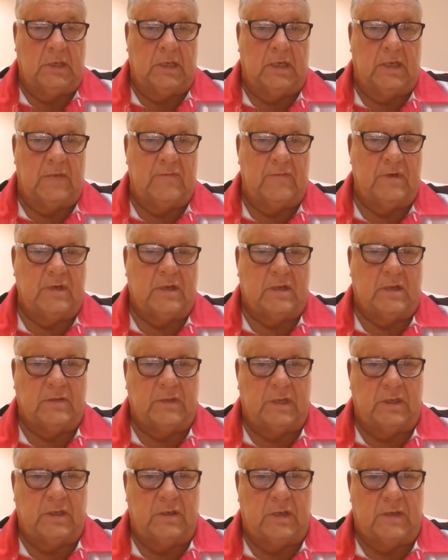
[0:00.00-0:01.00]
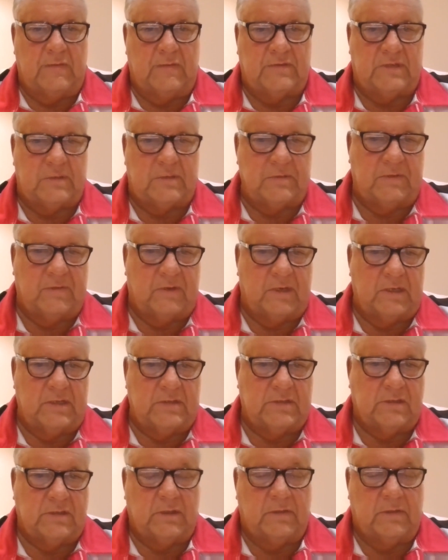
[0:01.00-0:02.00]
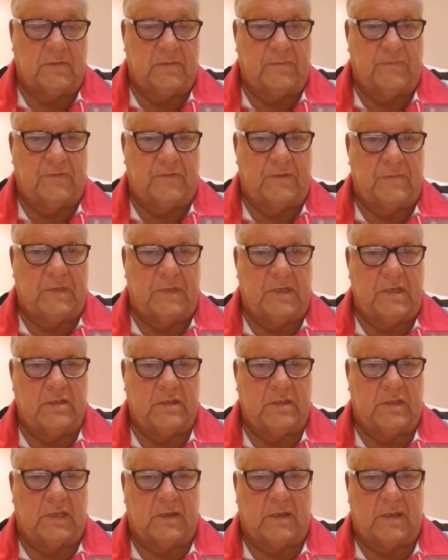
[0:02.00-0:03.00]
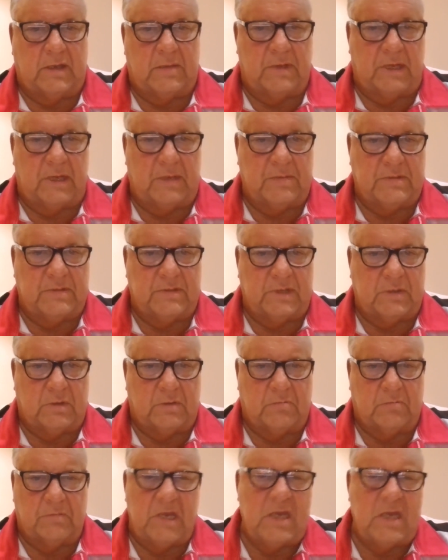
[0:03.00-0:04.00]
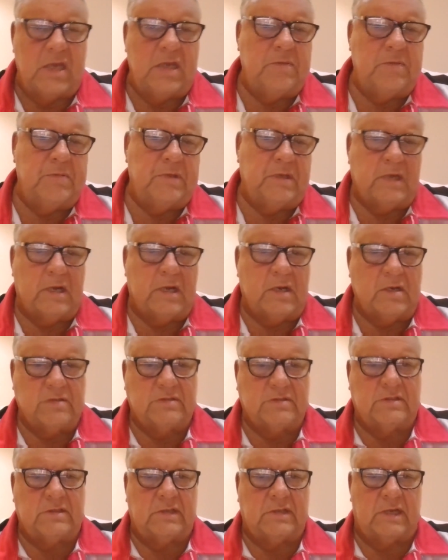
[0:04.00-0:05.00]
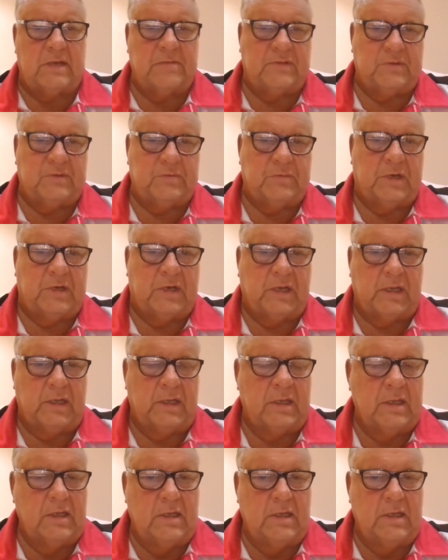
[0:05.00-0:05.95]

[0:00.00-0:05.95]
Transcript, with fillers: and every now and then you have some advisor, uh, fund manager coming up and saying, well, maybe now's the time to buy,